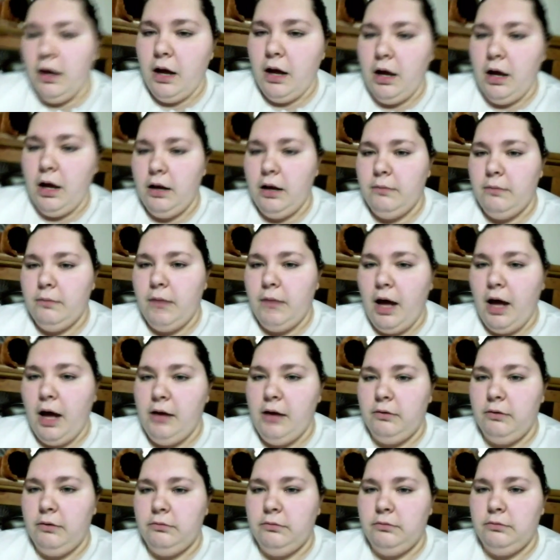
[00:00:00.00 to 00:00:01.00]
I
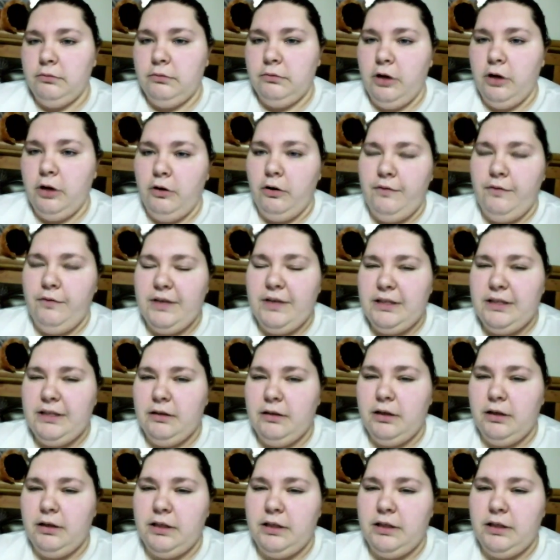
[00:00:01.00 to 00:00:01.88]
don't know if he's still